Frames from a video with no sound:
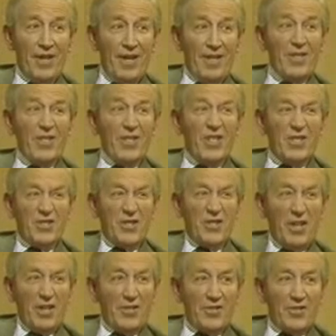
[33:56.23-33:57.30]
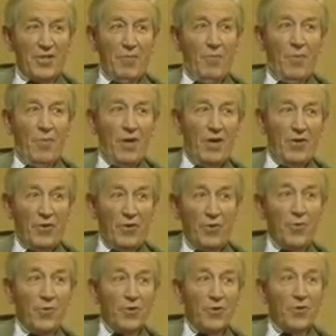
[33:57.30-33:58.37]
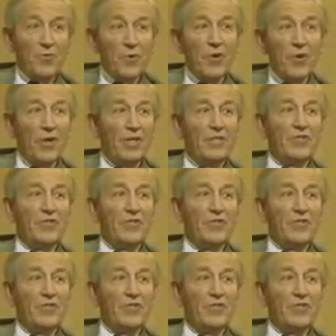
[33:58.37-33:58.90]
glistening somewhere through the ruins